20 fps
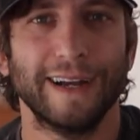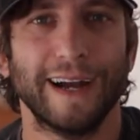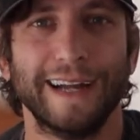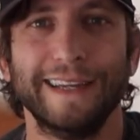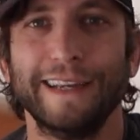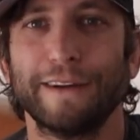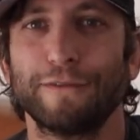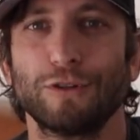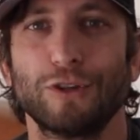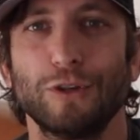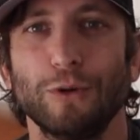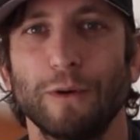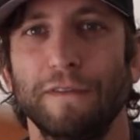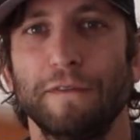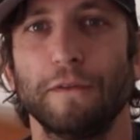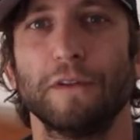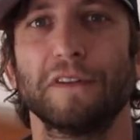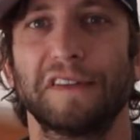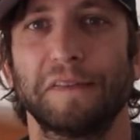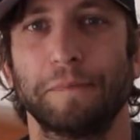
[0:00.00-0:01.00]
I never do a
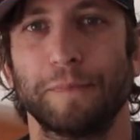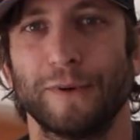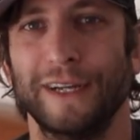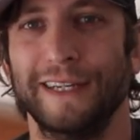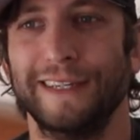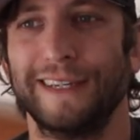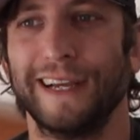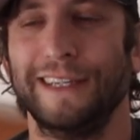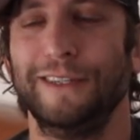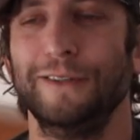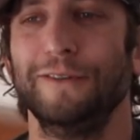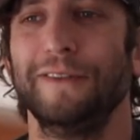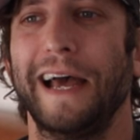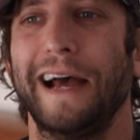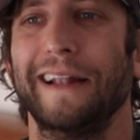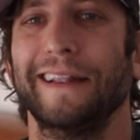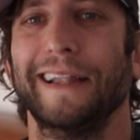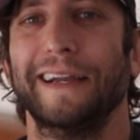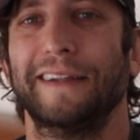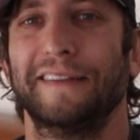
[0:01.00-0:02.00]
full sprint. I do
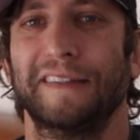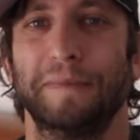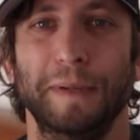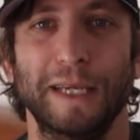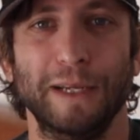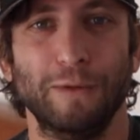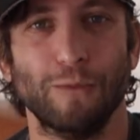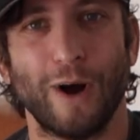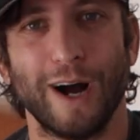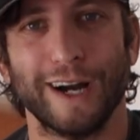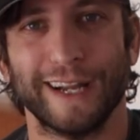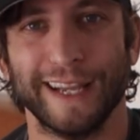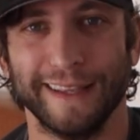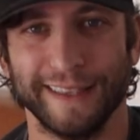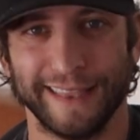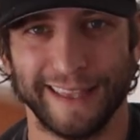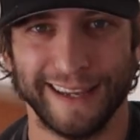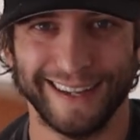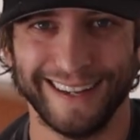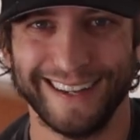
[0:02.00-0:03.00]
that like speed
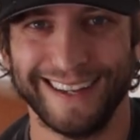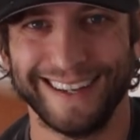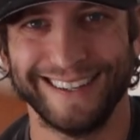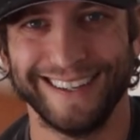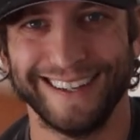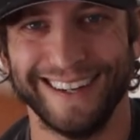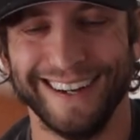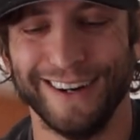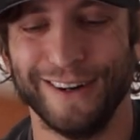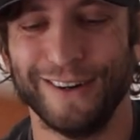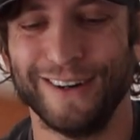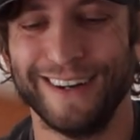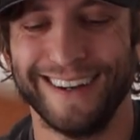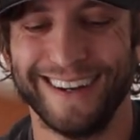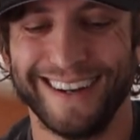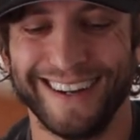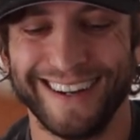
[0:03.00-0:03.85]
walking thing, you know?